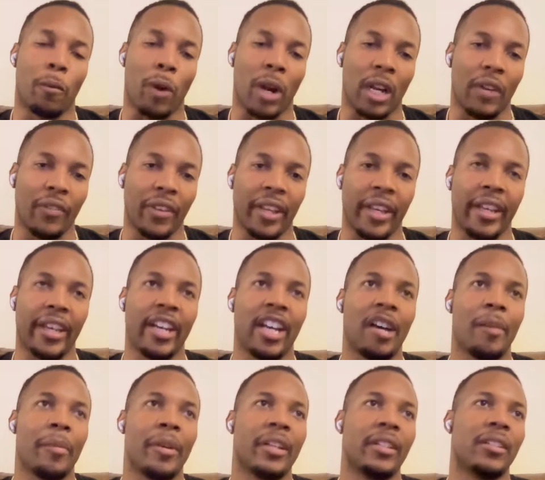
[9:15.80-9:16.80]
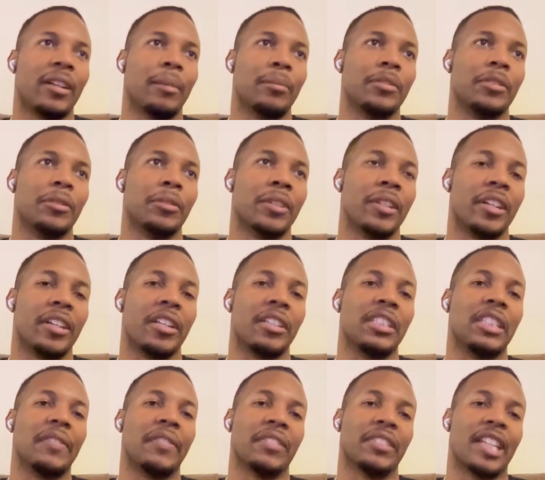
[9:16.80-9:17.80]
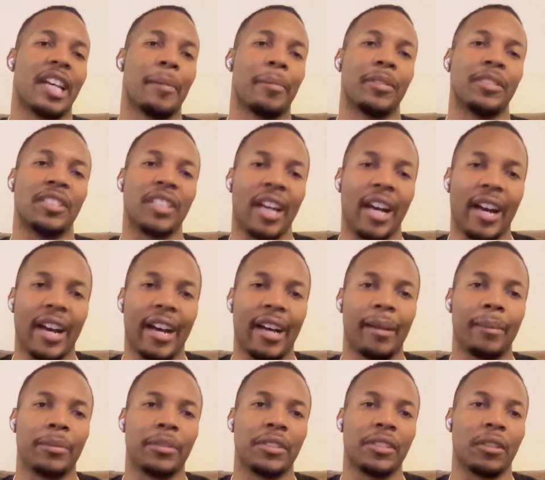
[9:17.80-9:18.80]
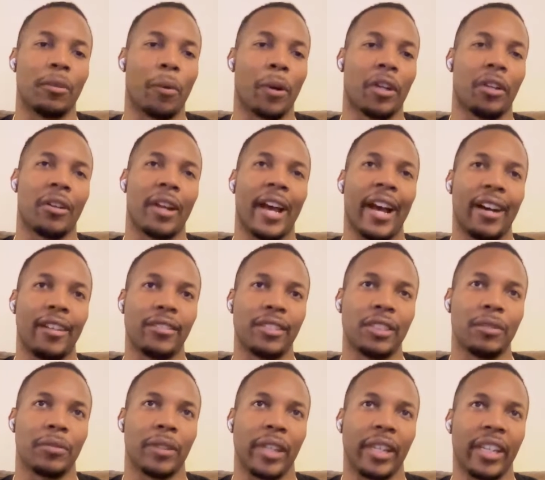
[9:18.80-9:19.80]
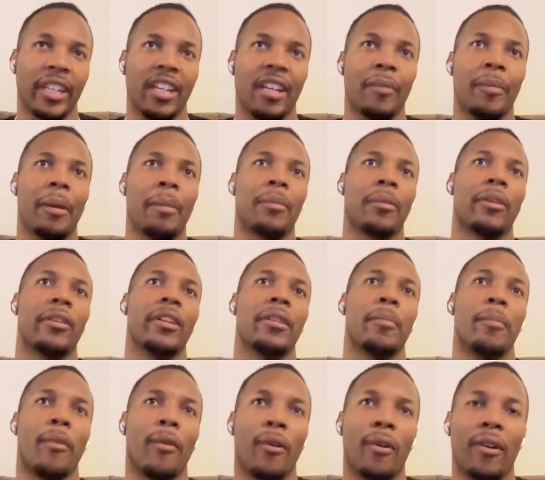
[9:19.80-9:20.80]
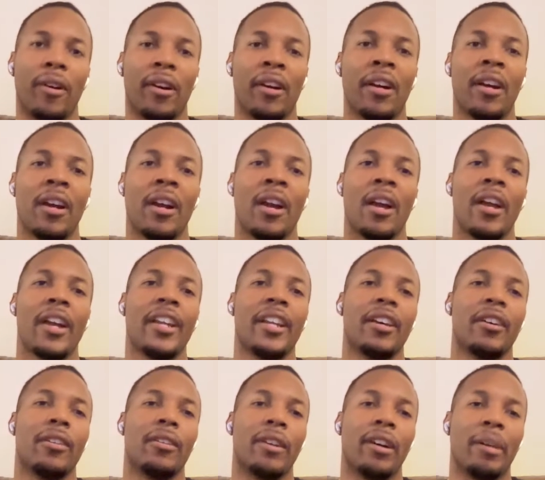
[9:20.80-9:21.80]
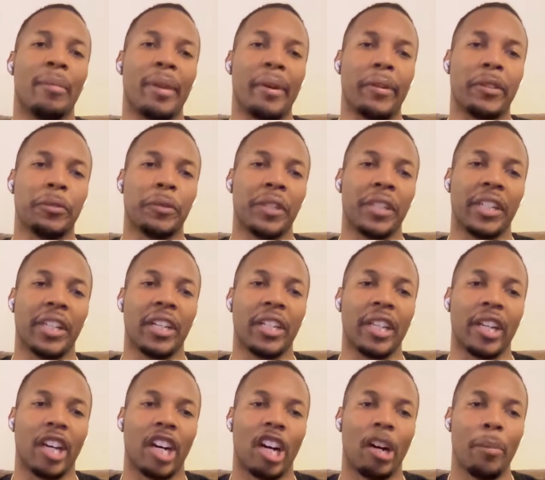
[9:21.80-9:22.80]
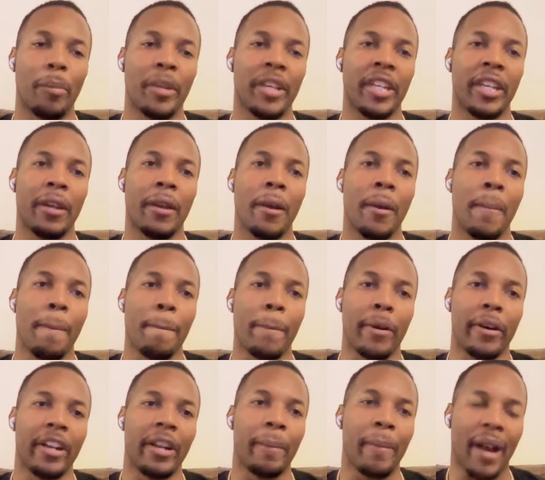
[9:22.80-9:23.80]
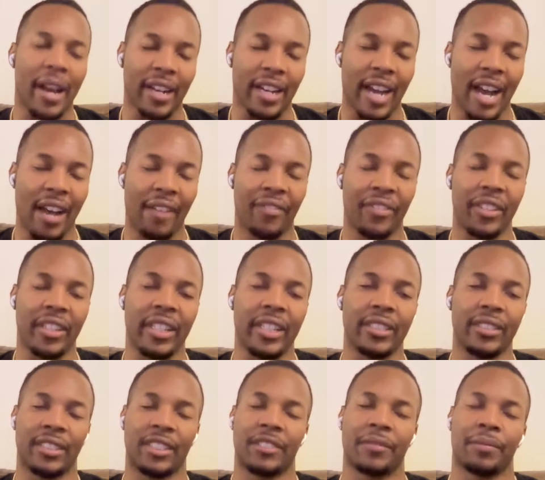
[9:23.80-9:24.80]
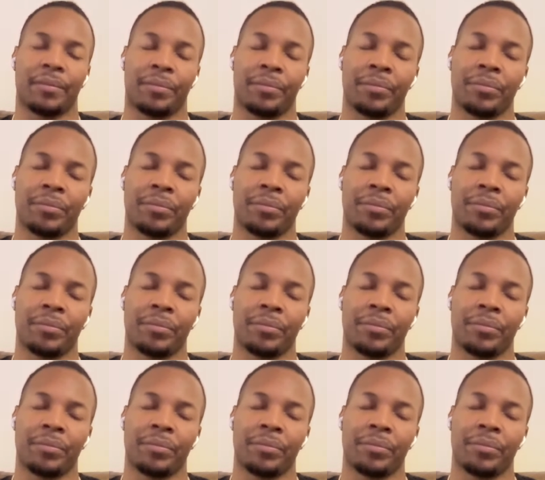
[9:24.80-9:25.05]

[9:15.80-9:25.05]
working for him, and I'm doing other different type of jobs. Working on houses with him. I'm learning more. It was really good. It helped me build up my confidence.